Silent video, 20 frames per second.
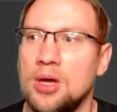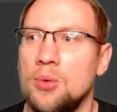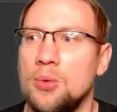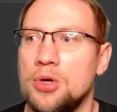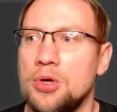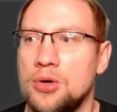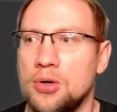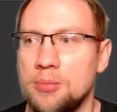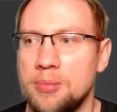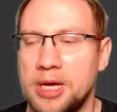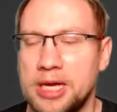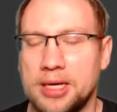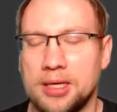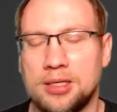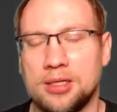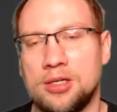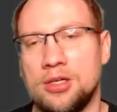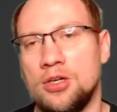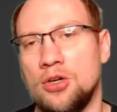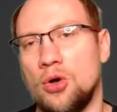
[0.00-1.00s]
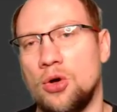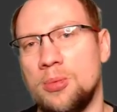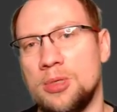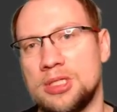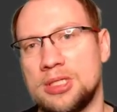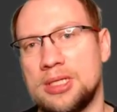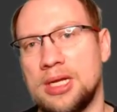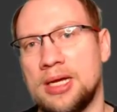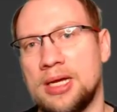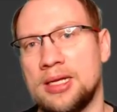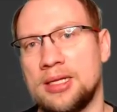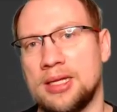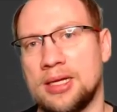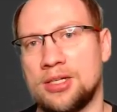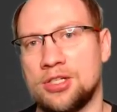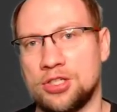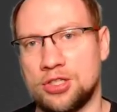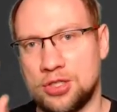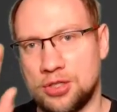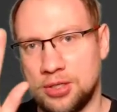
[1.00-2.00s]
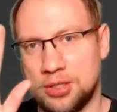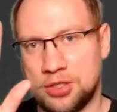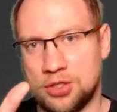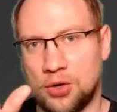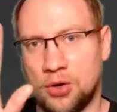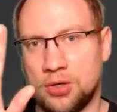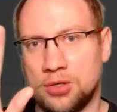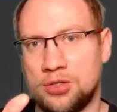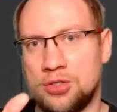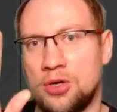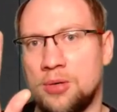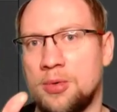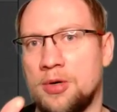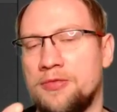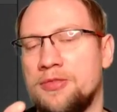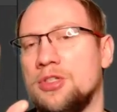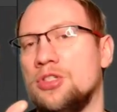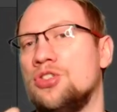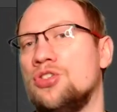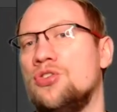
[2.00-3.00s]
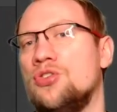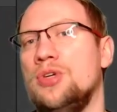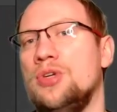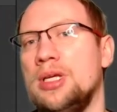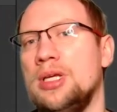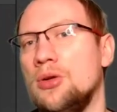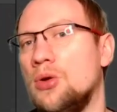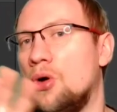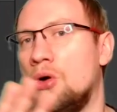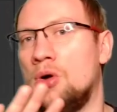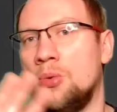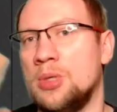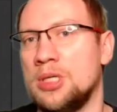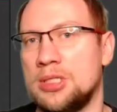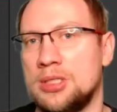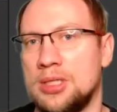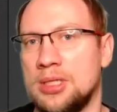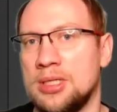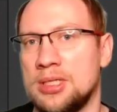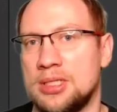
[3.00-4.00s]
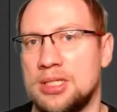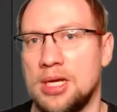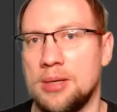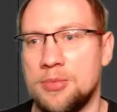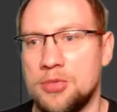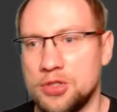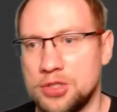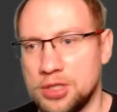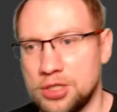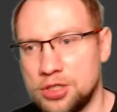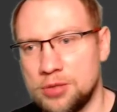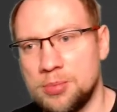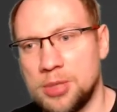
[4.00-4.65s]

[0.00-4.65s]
We could make it a global slider that just is on top of the screen, always in the same position.